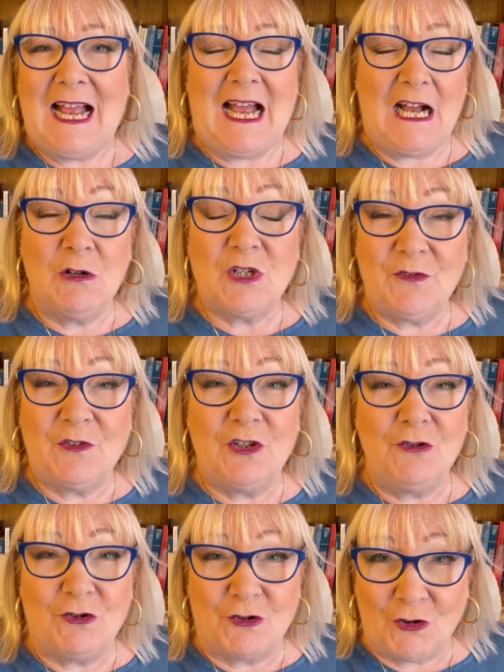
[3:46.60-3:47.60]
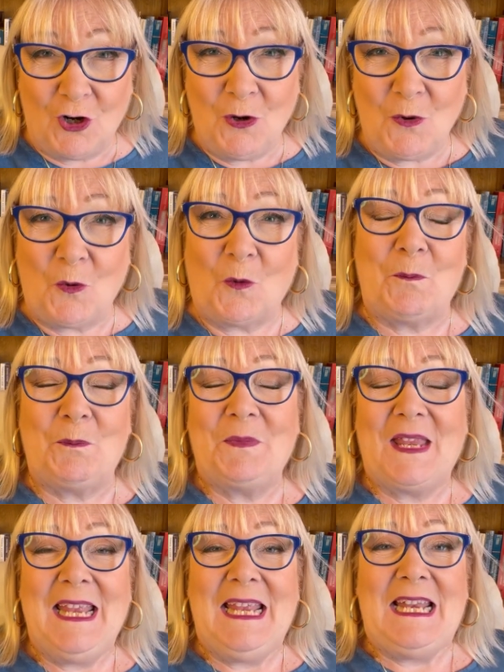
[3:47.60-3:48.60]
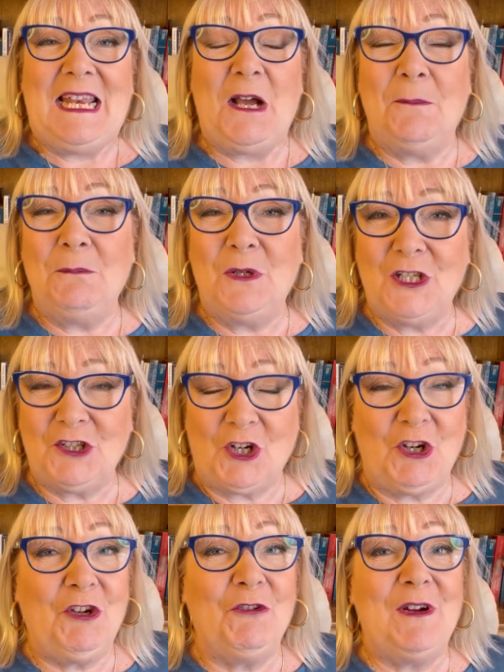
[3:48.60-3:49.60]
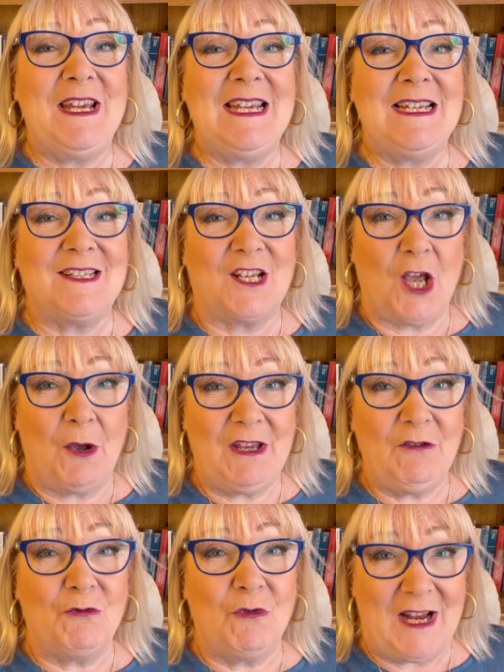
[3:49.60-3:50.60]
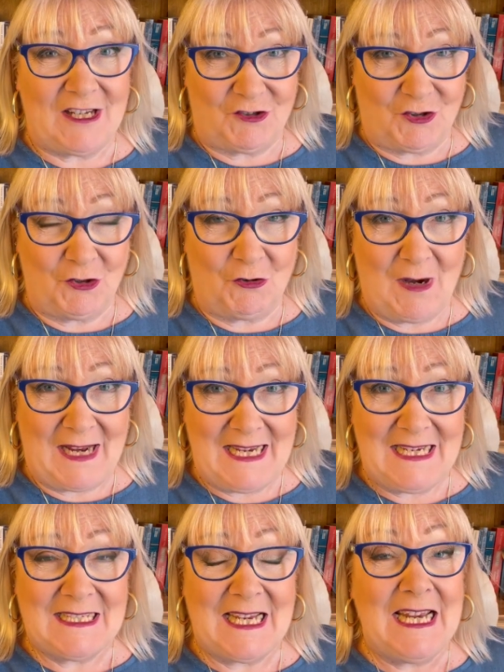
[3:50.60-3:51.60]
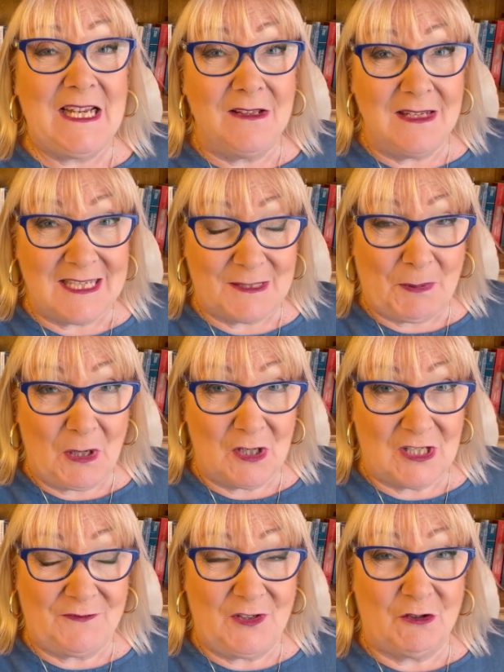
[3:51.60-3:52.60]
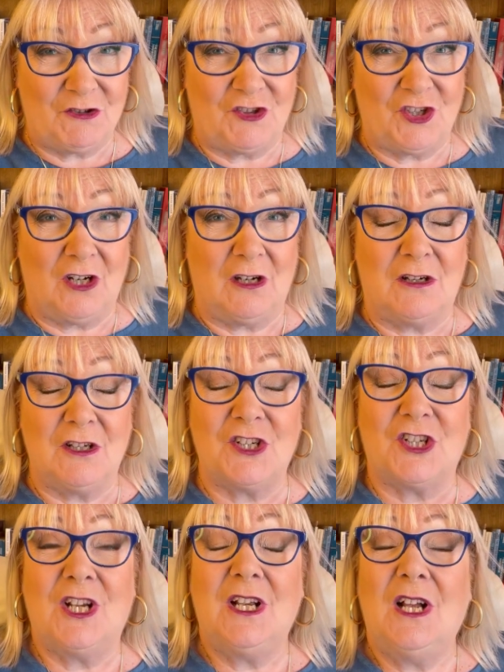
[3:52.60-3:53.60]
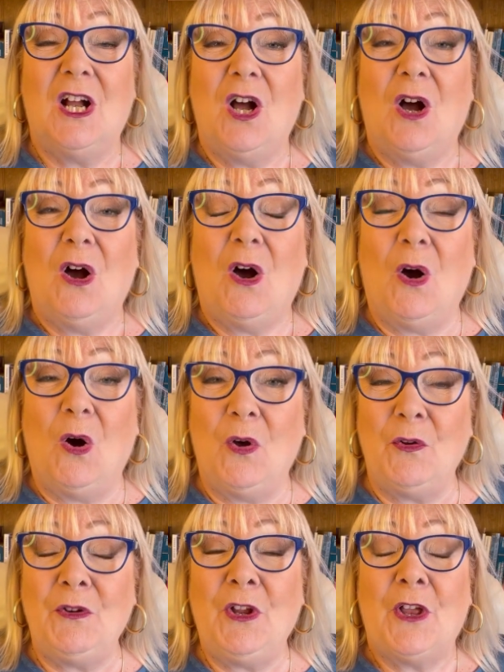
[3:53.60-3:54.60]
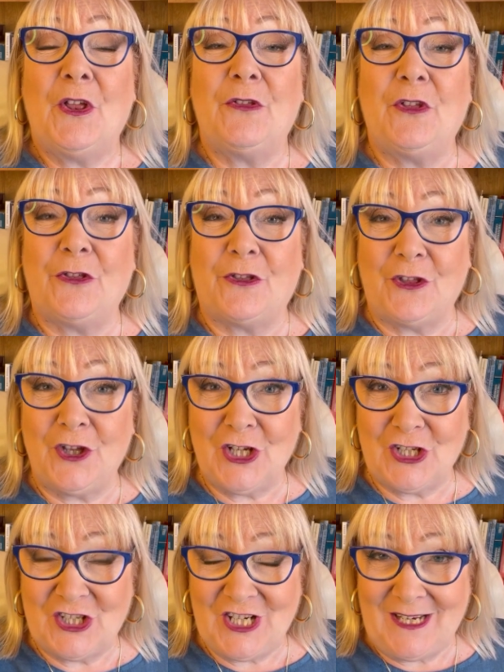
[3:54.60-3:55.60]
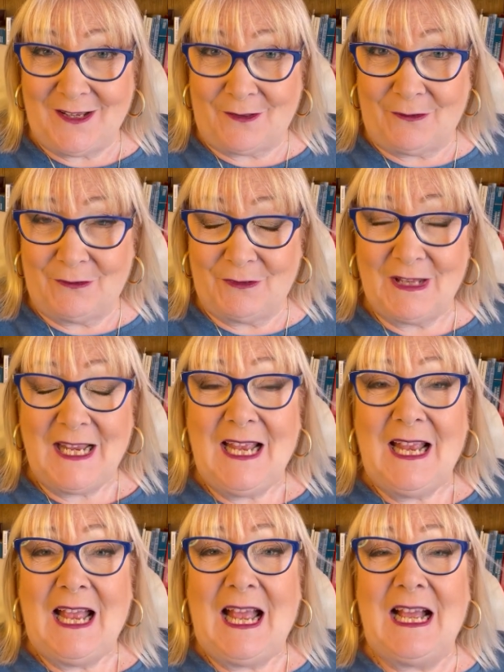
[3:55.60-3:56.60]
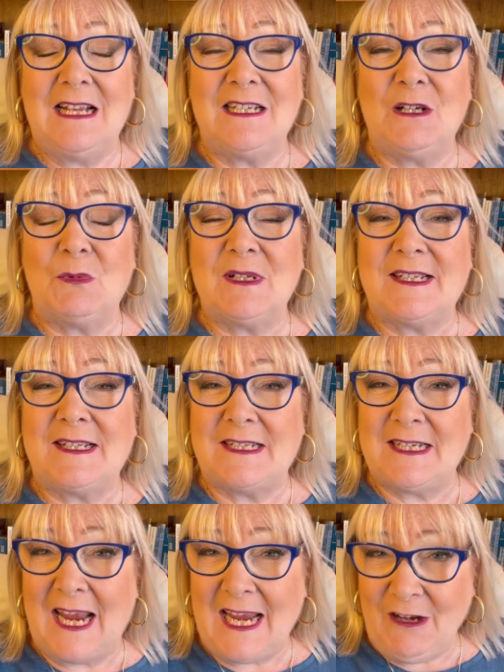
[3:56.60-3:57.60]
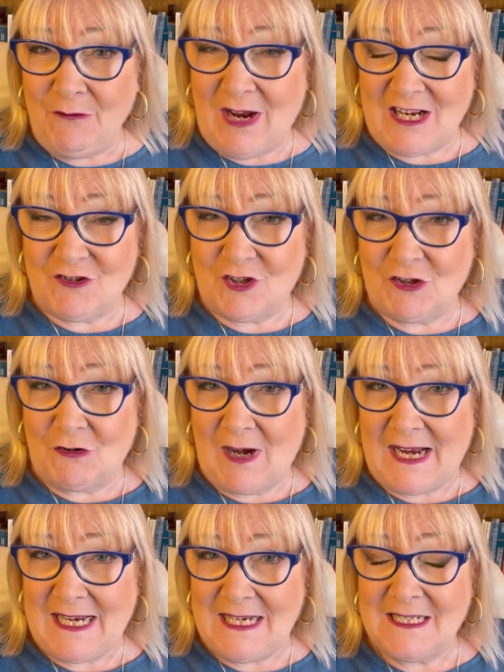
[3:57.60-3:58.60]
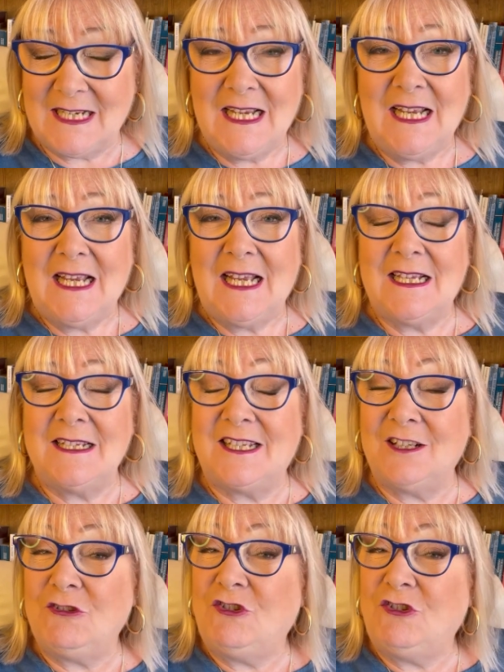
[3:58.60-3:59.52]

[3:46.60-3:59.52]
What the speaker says: out of control. Now, Mercury is going retrograde in this part of your chart on the 30th, and it will stay retrograde until